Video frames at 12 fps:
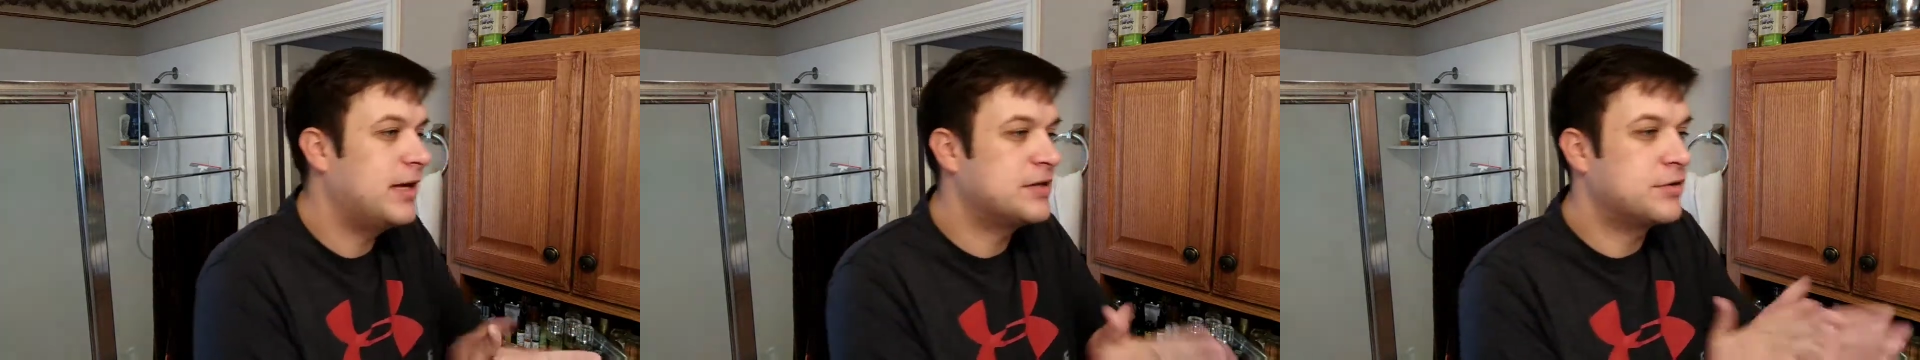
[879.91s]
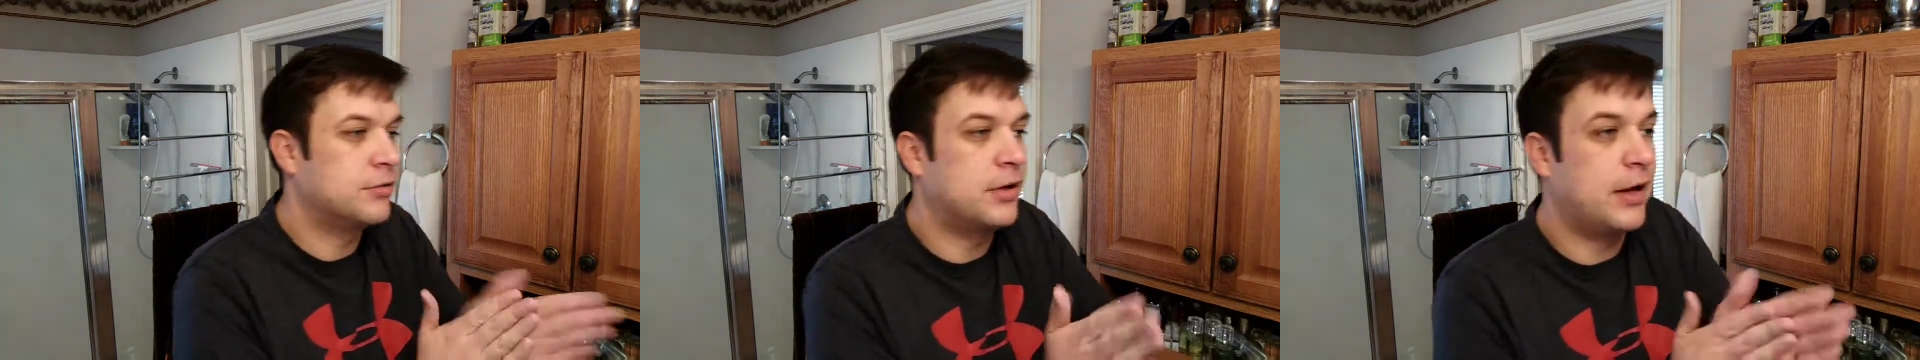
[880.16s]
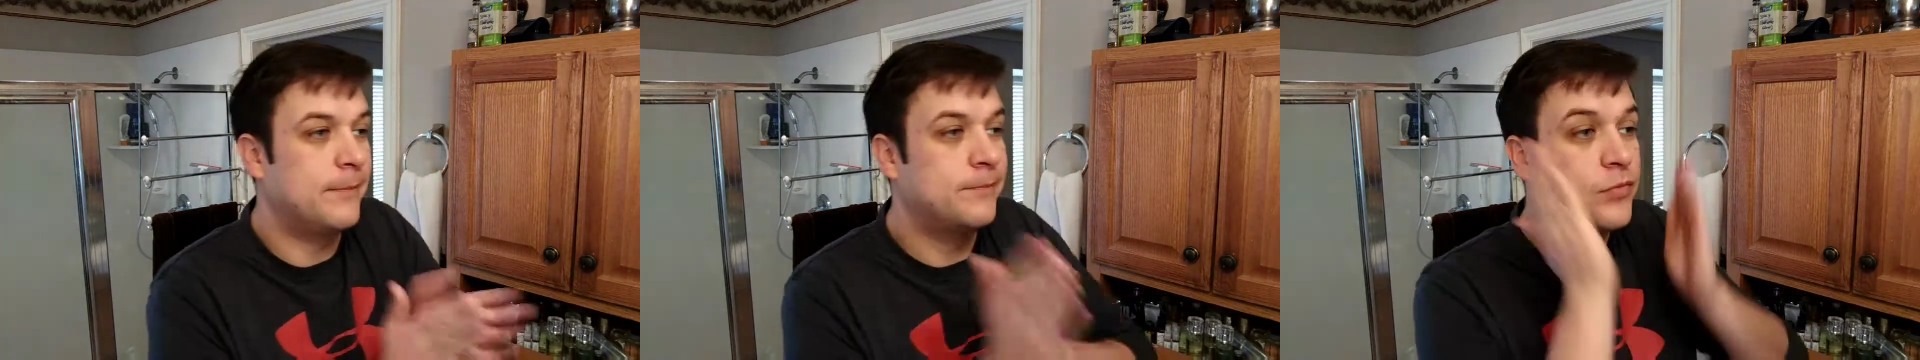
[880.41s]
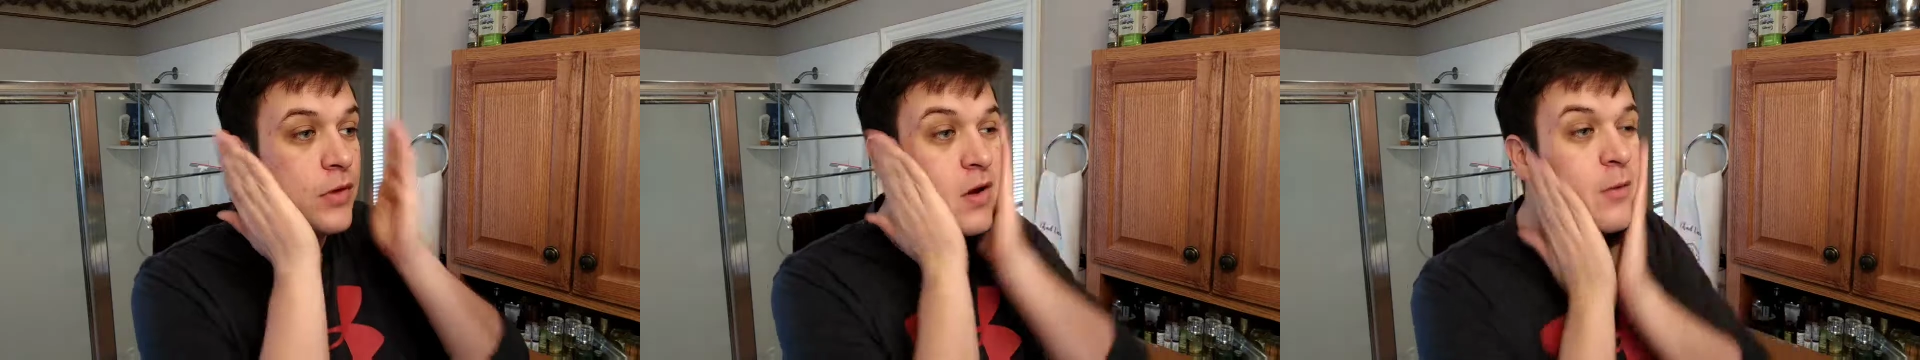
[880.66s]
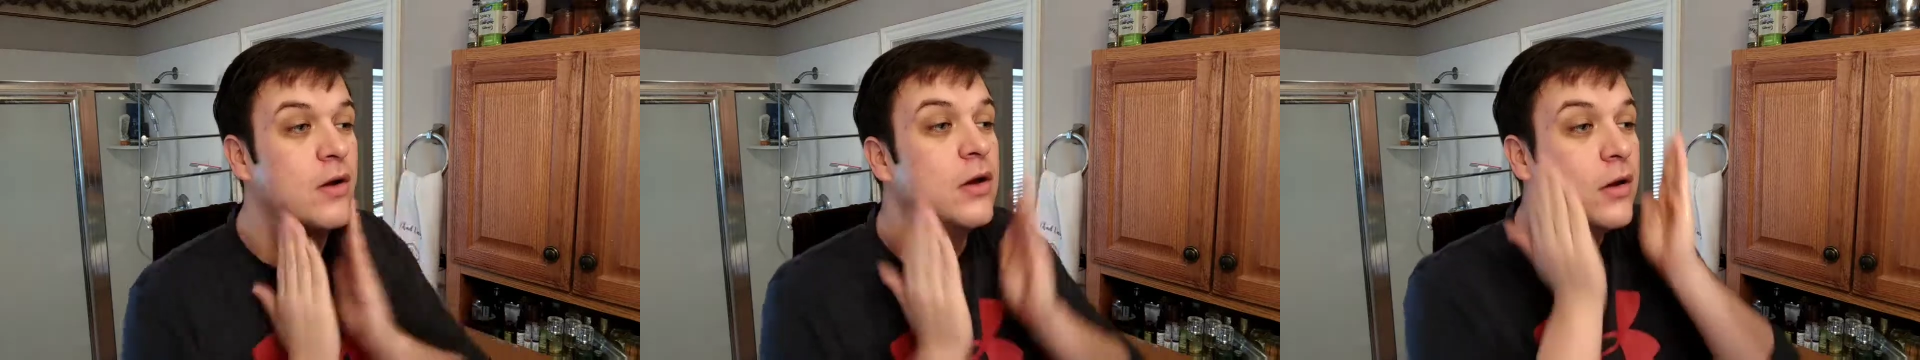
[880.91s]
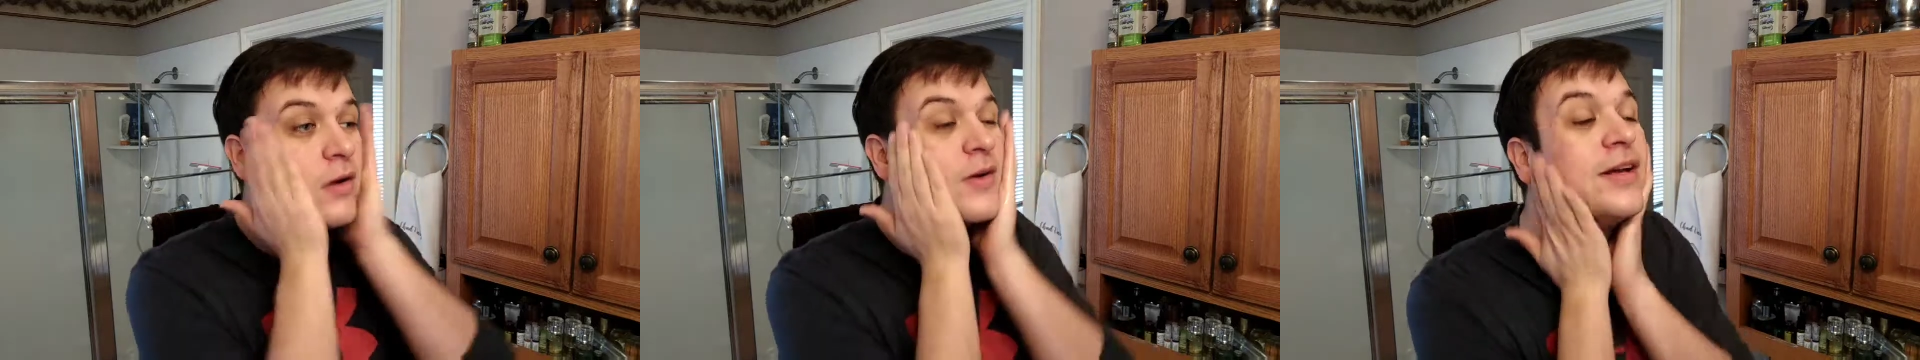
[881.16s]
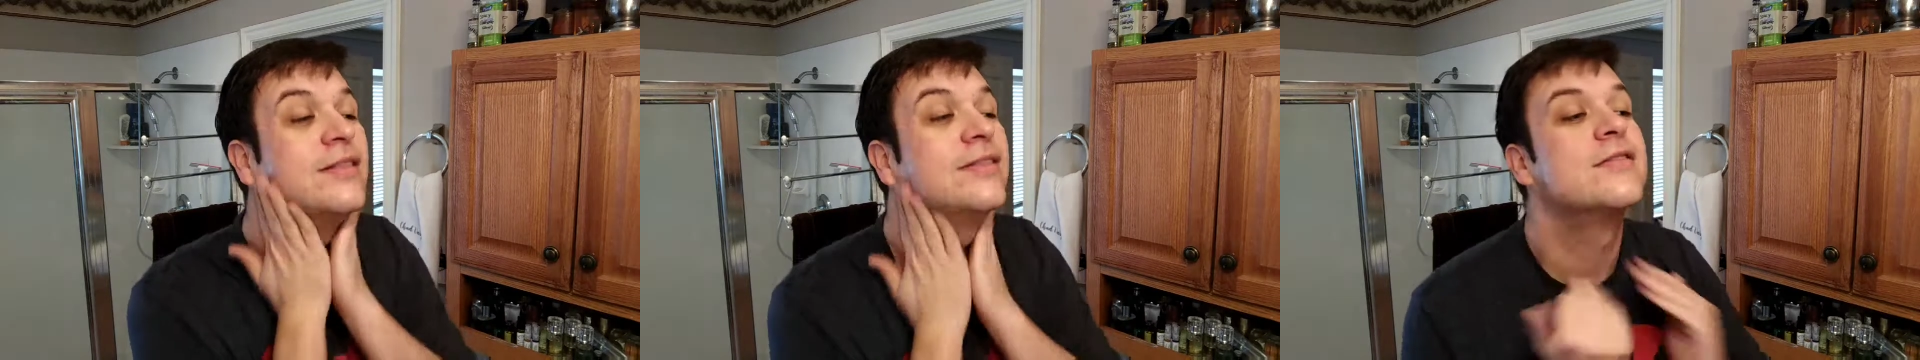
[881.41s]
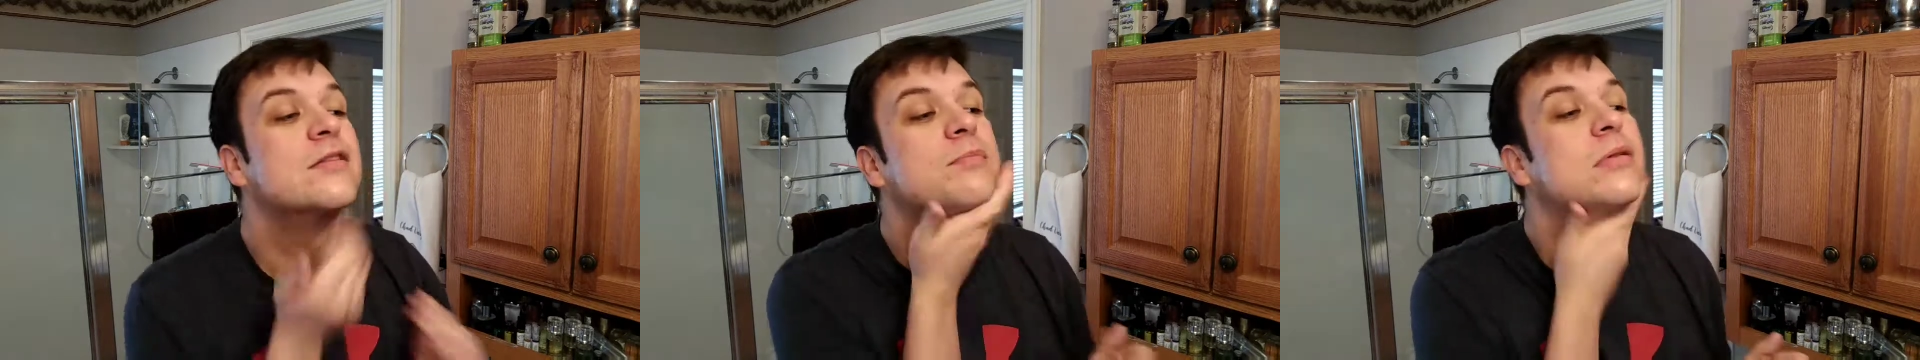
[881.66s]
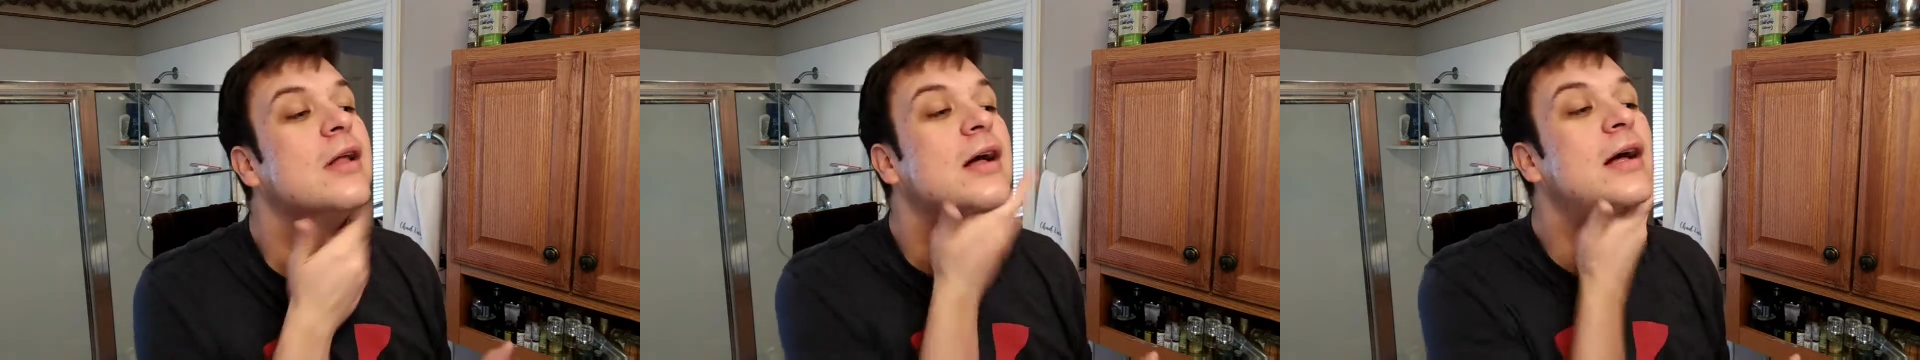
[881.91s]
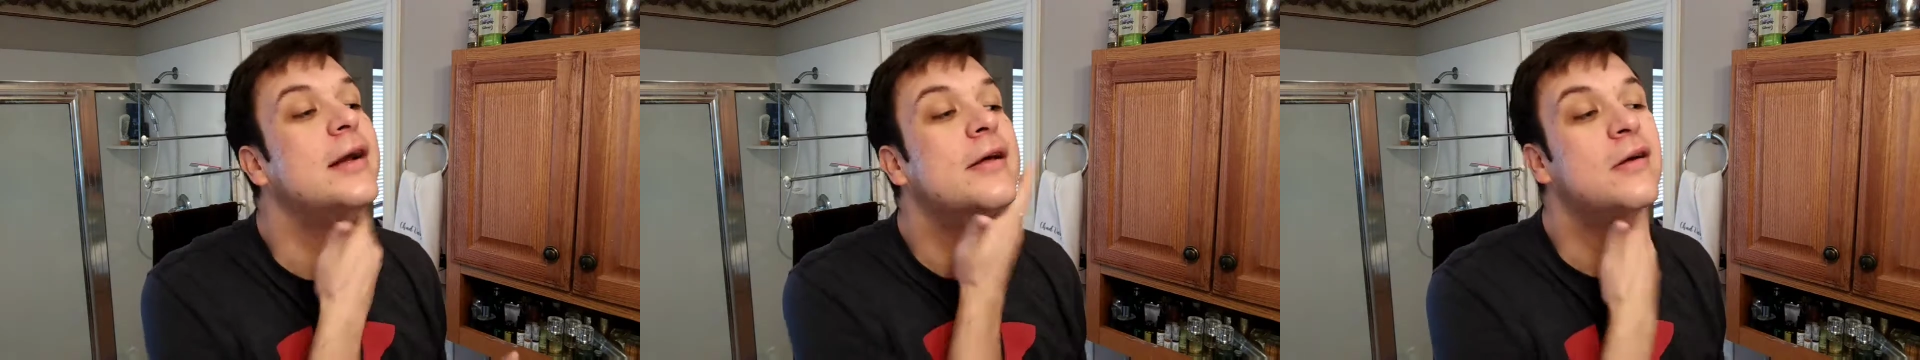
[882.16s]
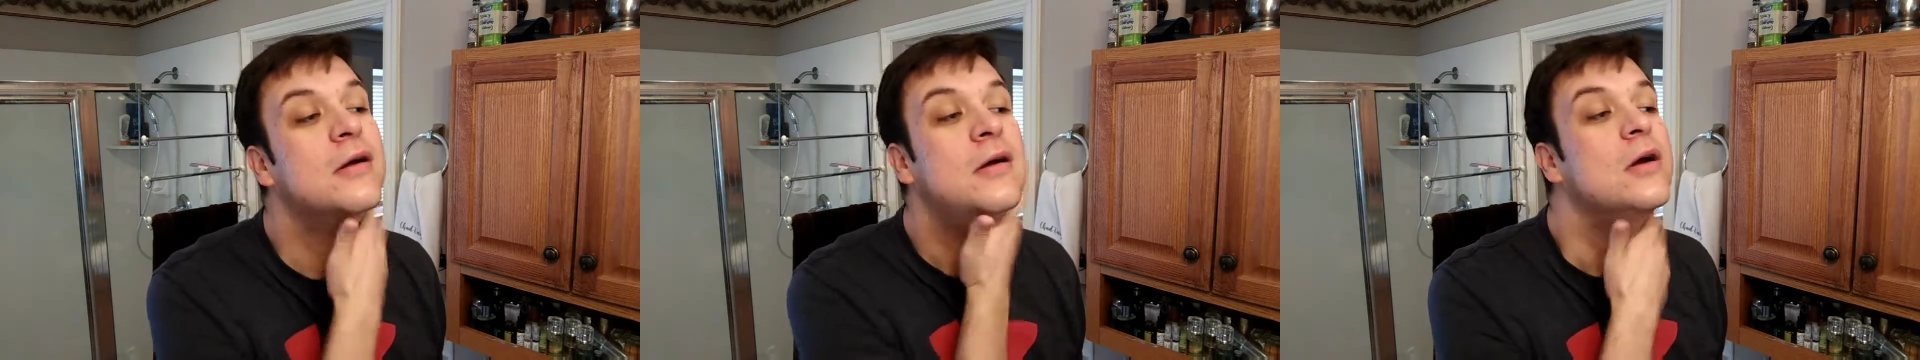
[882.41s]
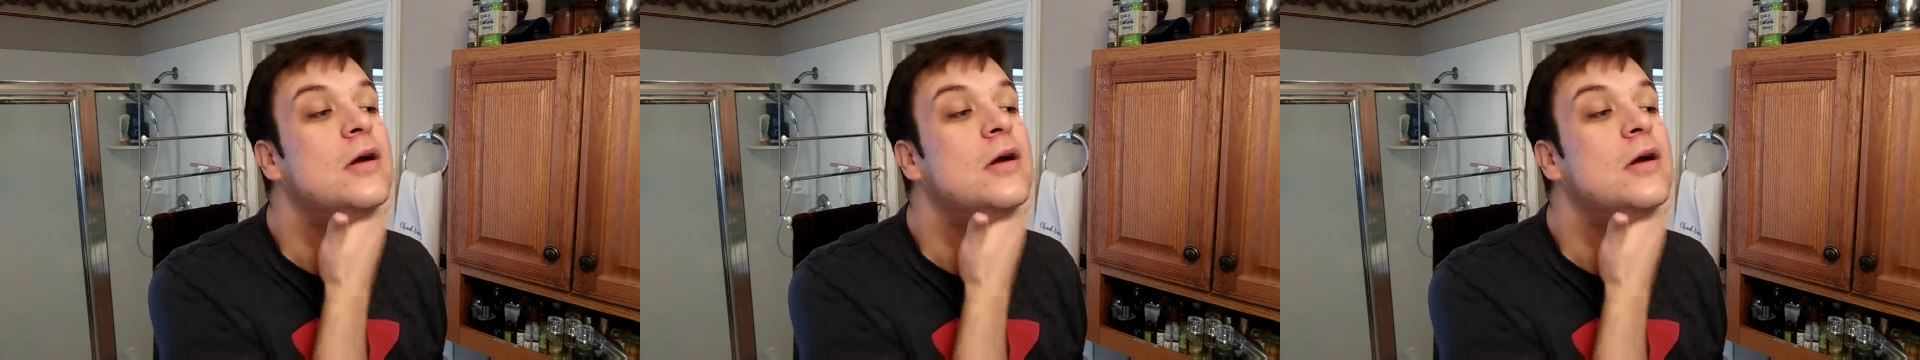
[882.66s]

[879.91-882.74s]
that's okay. Get this applied.